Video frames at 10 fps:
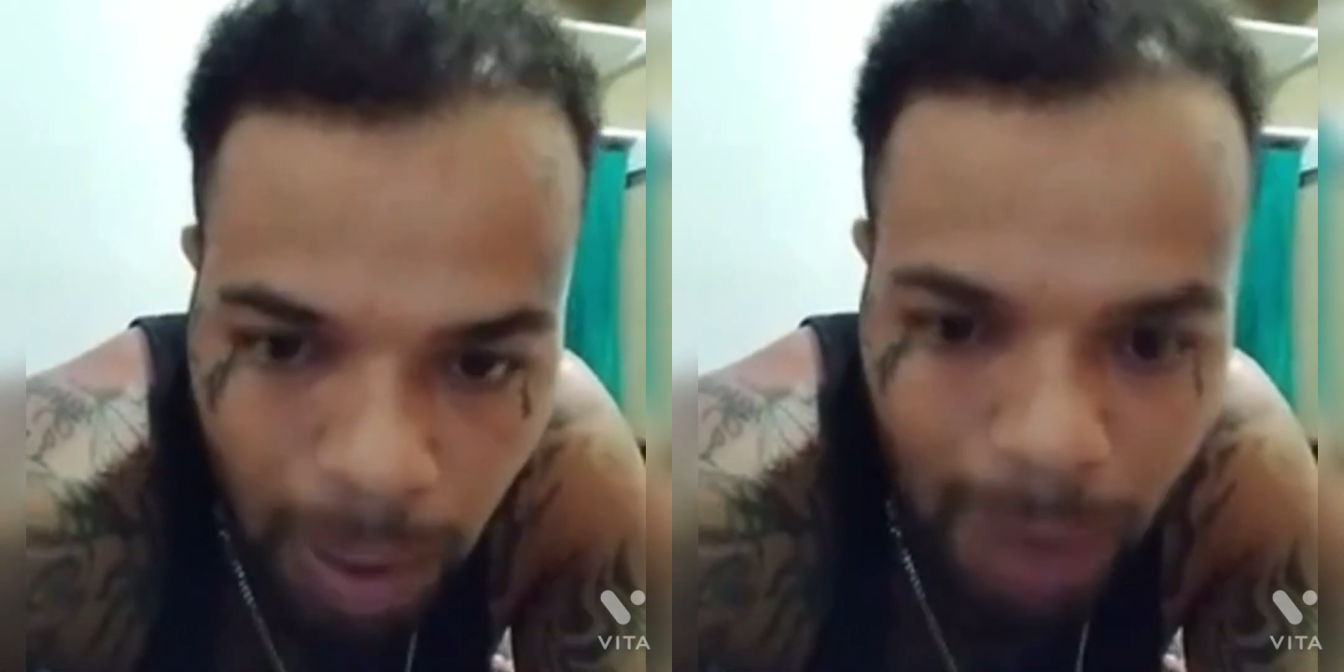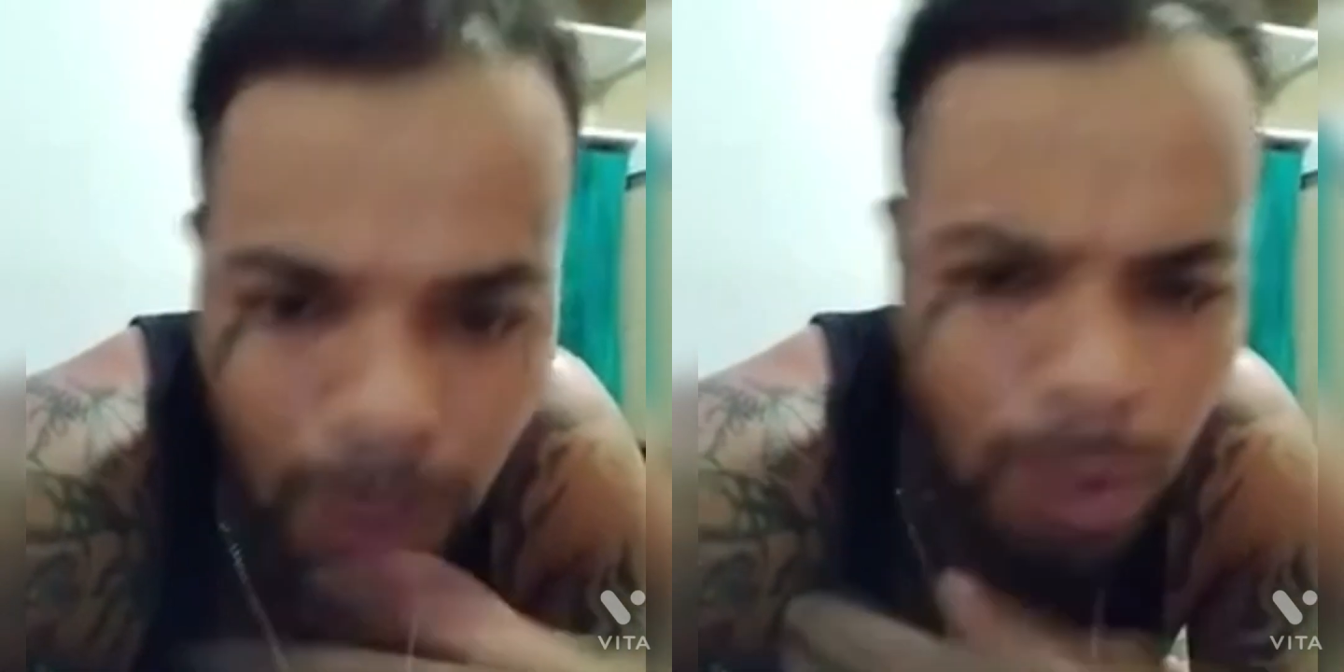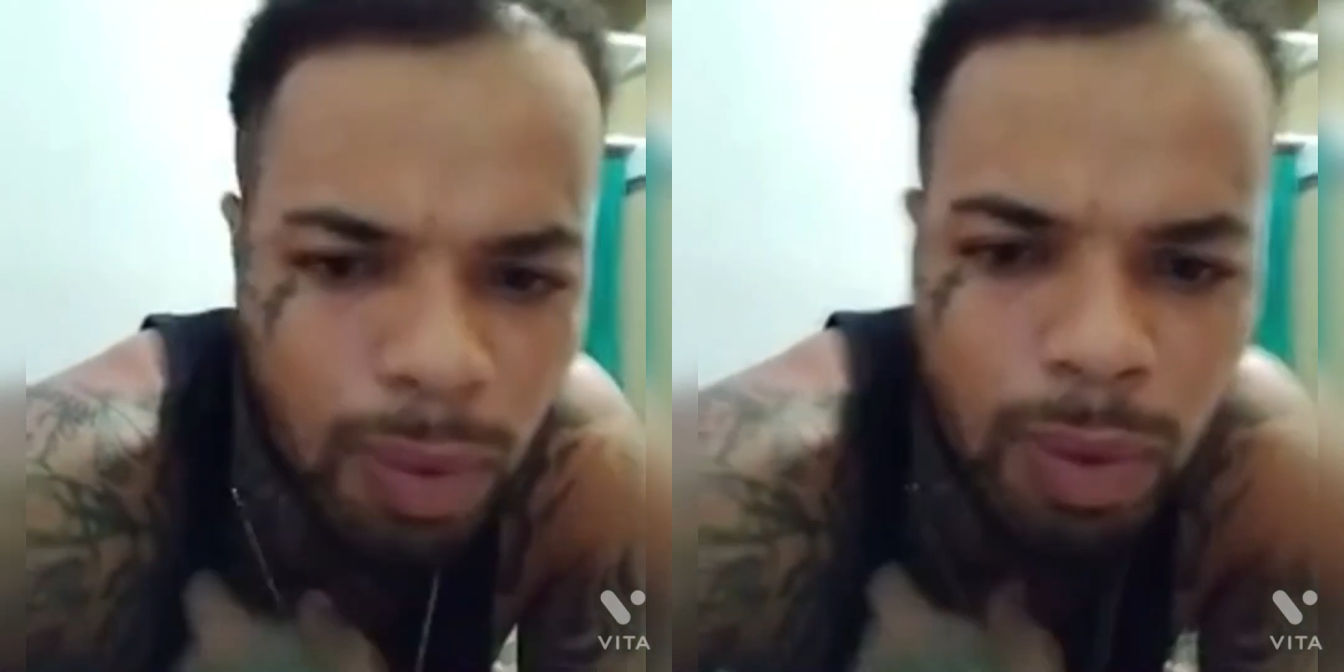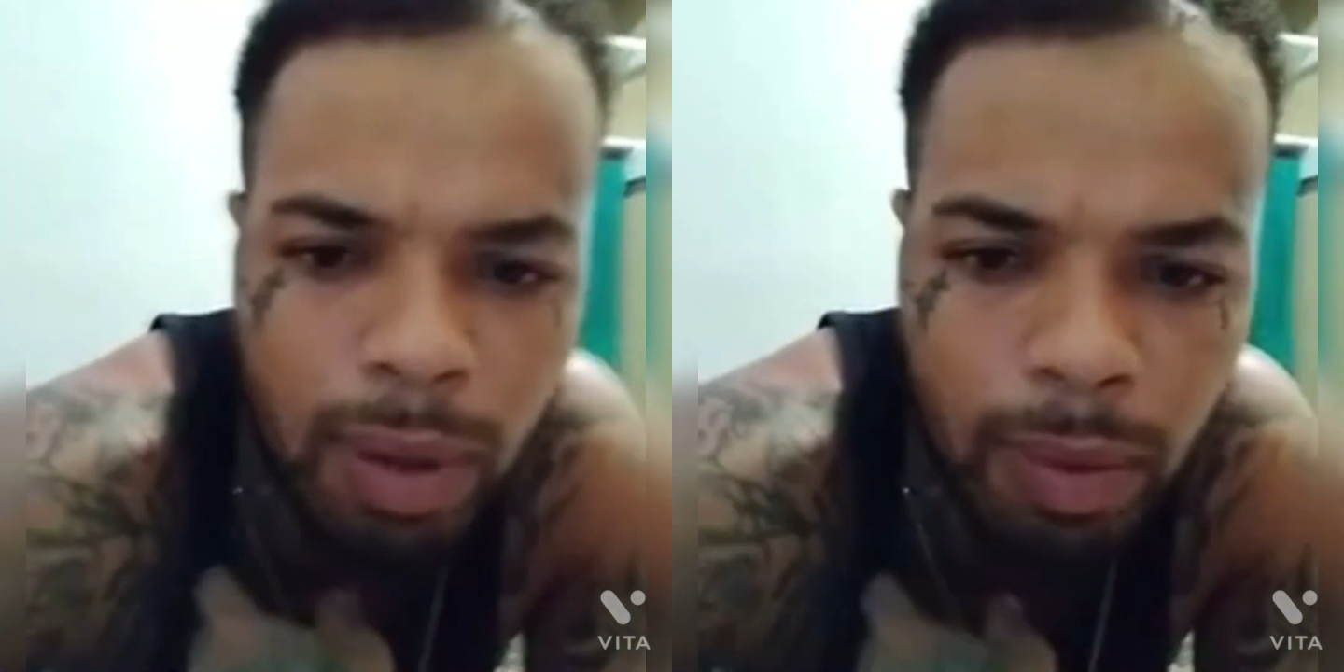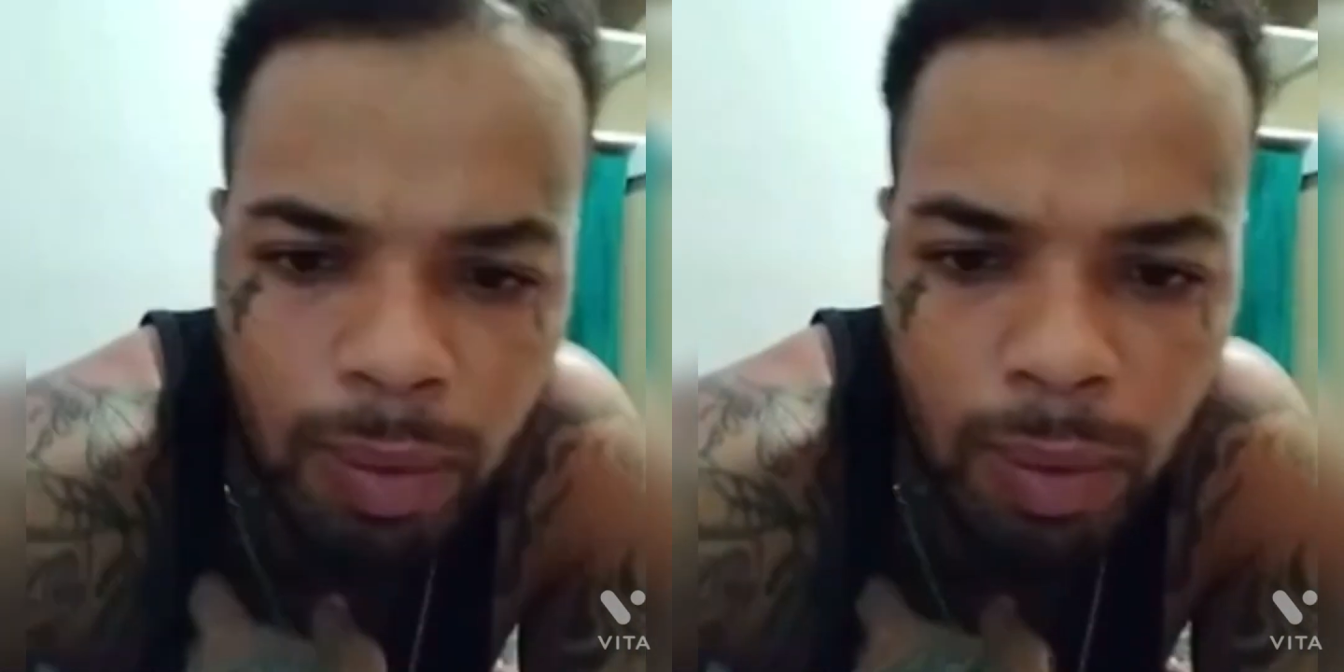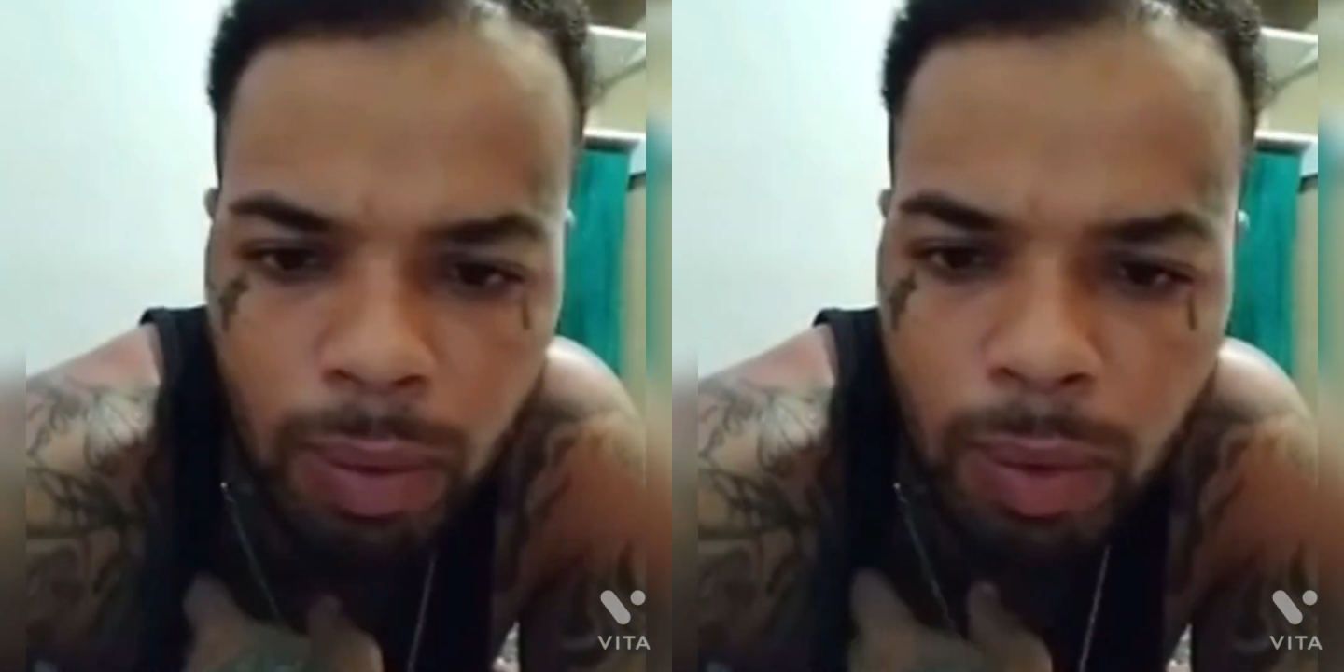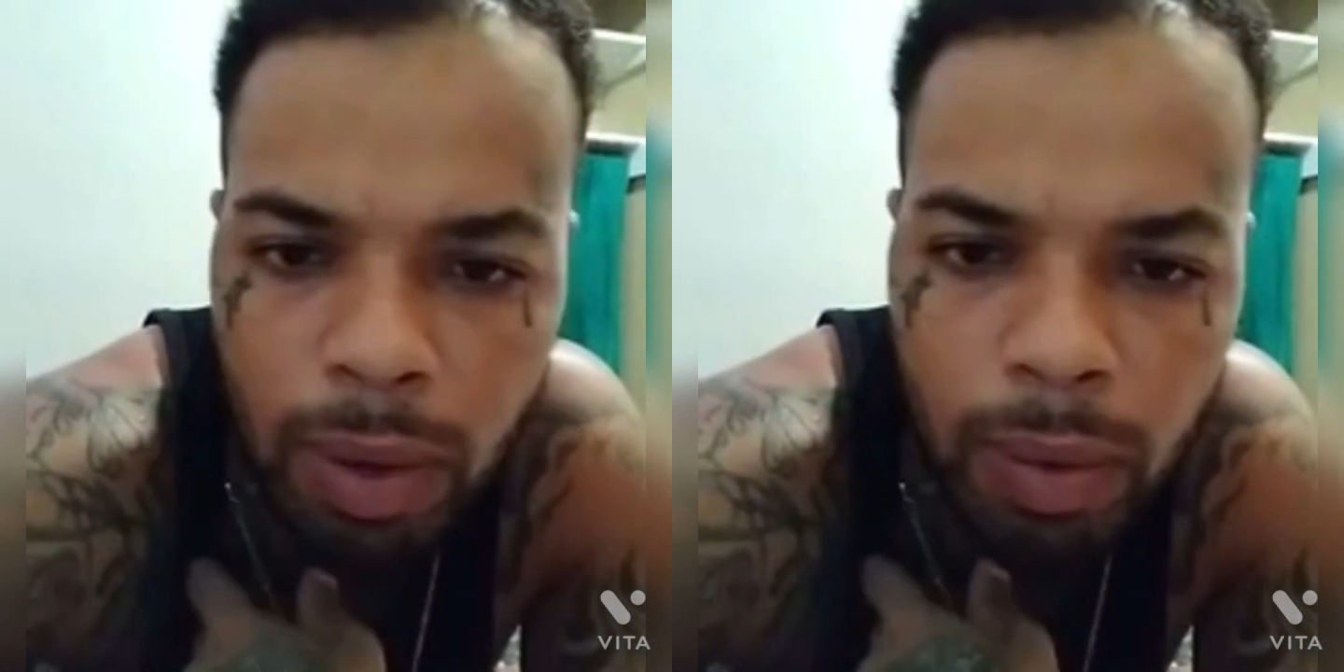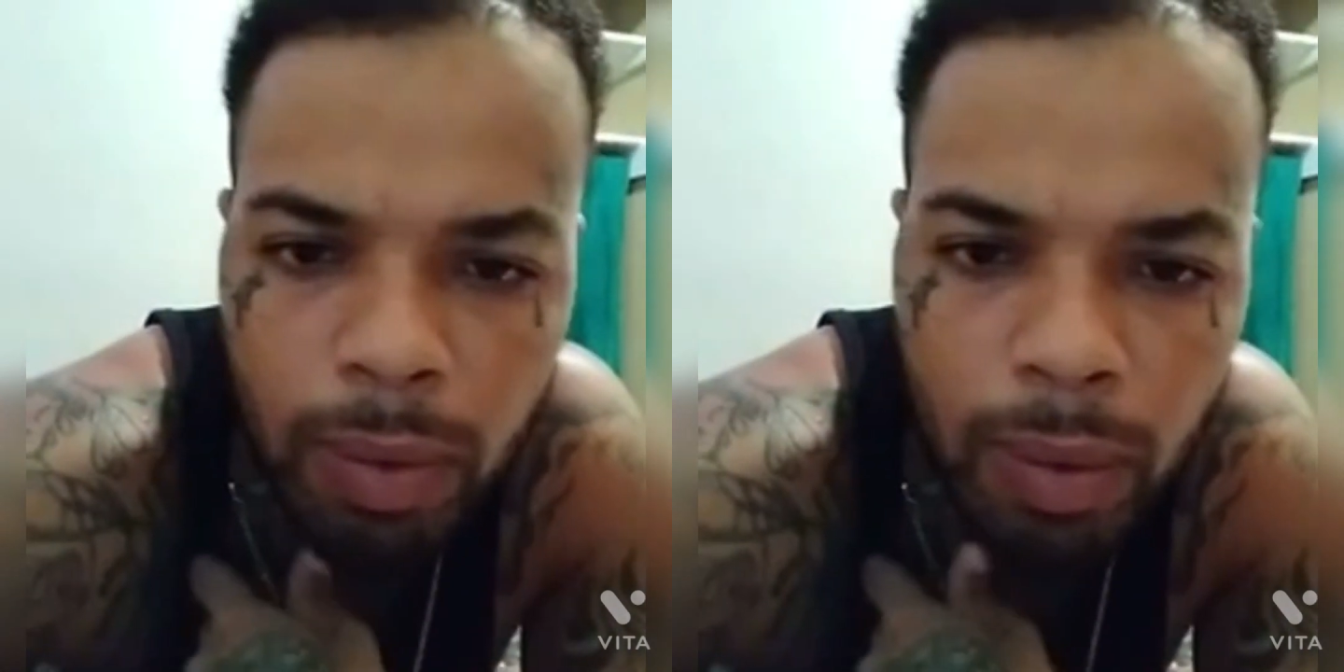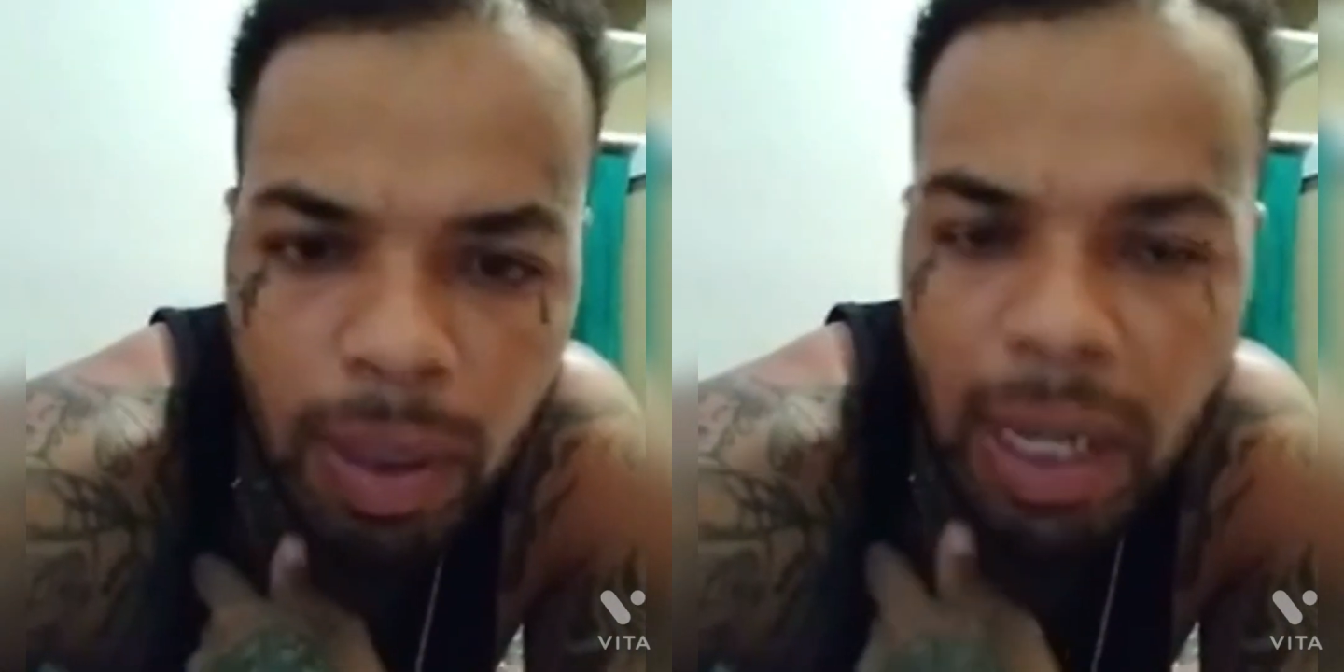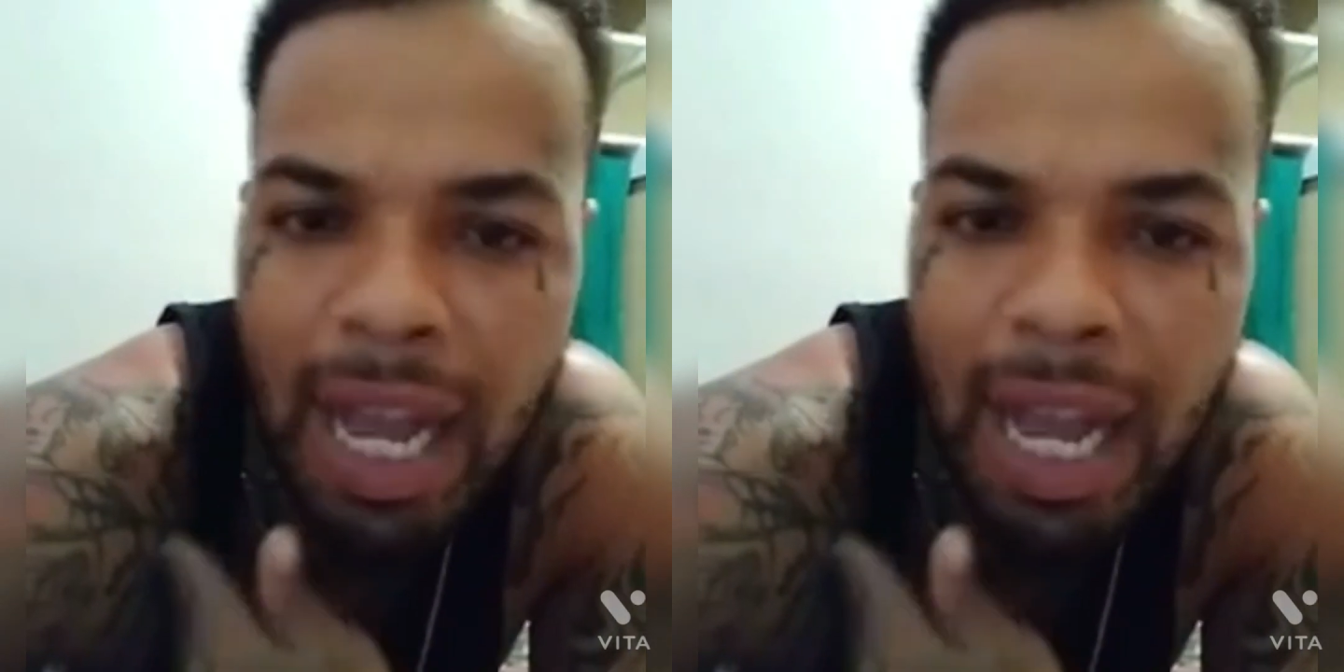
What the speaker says: How is that gonna benefit